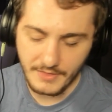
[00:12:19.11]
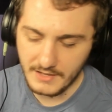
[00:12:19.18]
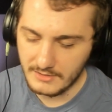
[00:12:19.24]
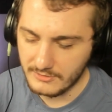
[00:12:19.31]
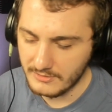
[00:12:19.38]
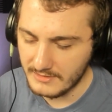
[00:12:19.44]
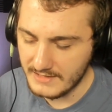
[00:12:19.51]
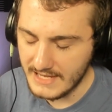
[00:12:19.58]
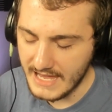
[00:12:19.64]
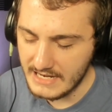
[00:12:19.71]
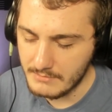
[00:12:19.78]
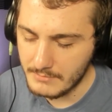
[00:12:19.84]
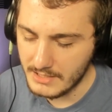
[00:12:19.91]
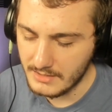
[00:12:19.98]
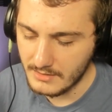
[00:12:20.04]
I think it's
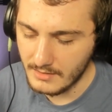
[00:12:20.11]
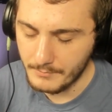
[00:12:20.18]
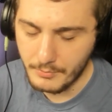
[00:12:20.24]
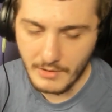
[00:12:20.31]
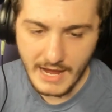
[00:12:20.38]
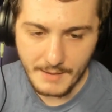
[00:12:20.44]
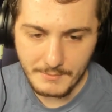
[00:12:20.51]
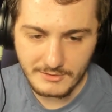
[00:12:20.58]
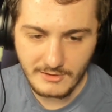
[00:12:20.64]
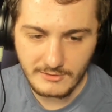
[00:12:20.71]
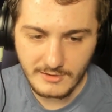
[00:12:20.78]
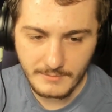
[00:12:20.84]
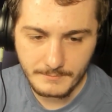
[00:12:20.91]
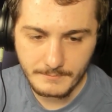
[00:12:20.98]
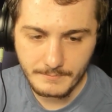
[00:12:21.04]
the enemy of
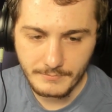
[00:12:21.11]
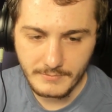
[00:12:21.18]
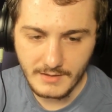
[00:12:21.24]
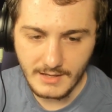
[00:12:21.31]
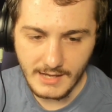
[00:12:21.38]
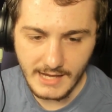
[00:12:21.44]
pragmatism